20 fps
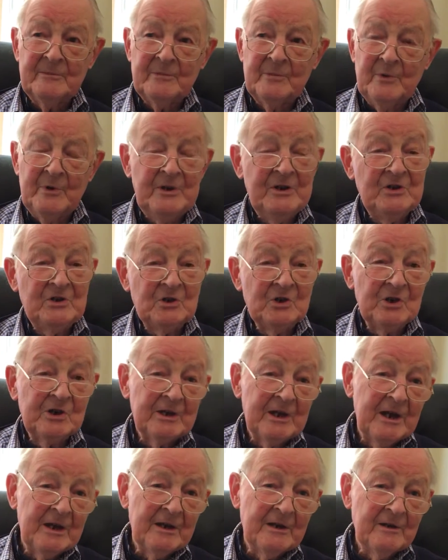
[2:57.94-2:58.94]
region,
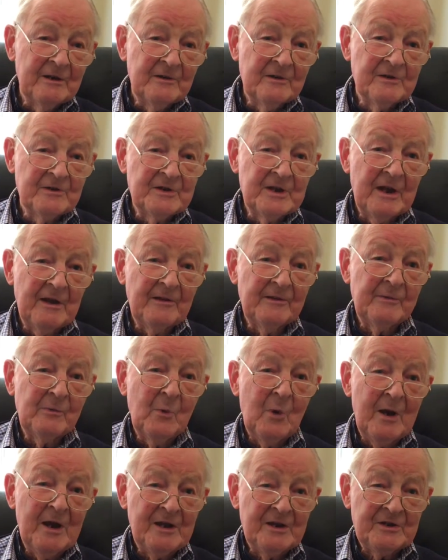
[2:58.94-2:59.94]
and the
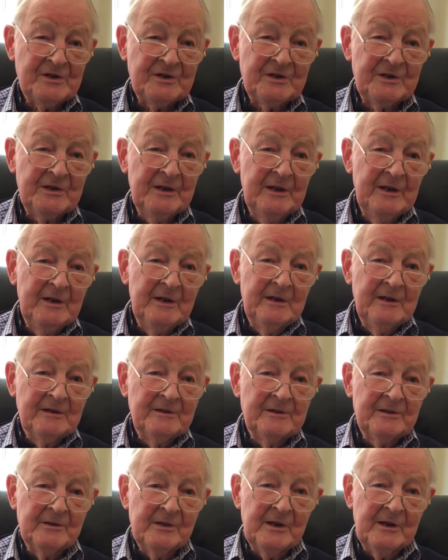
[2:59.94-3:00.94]
southwest.
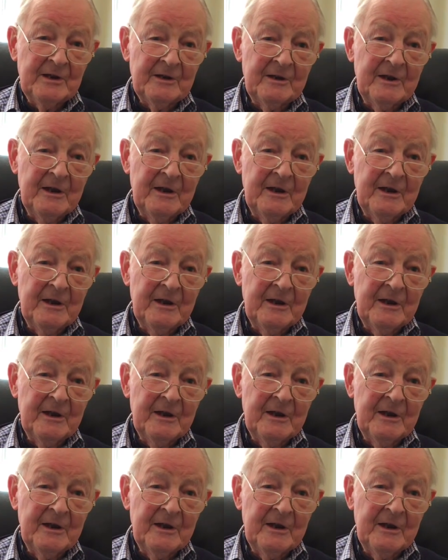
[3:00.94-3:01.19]
So that